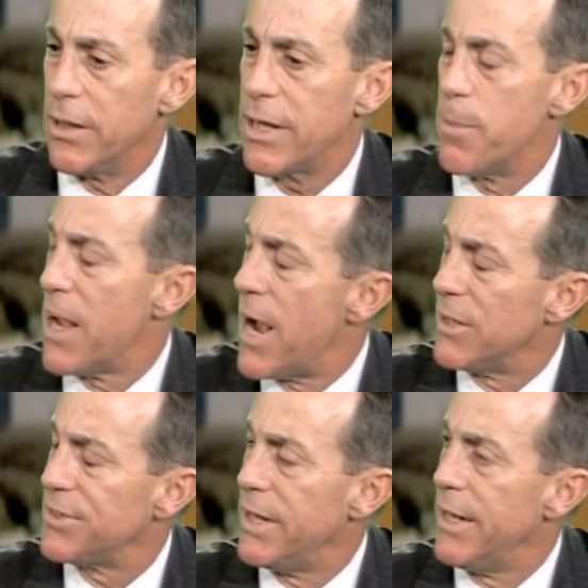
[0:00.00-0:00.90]

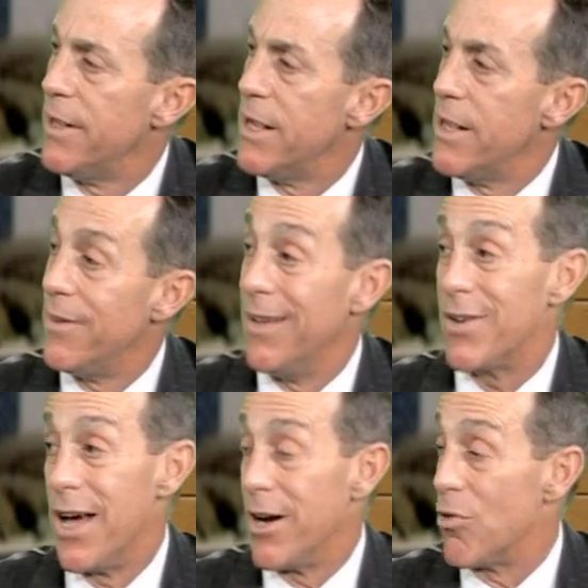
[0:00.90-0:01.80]
capacity, they've
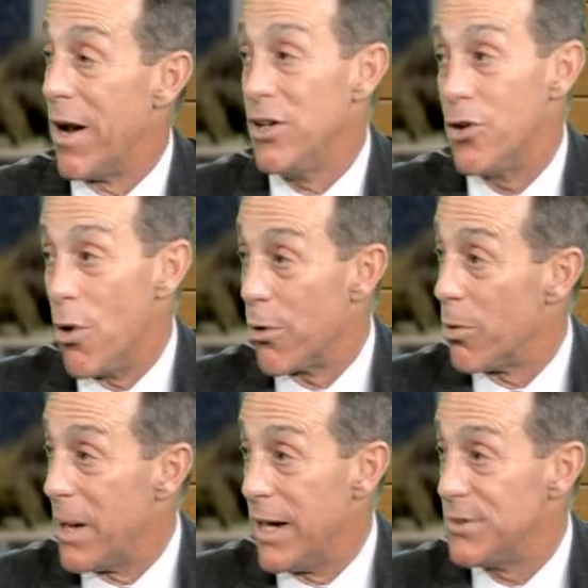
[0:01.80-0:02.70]
got a great donor
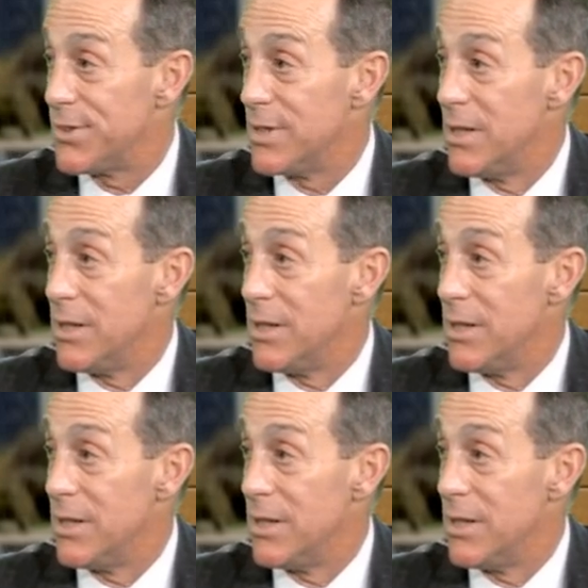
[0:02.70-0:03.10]
base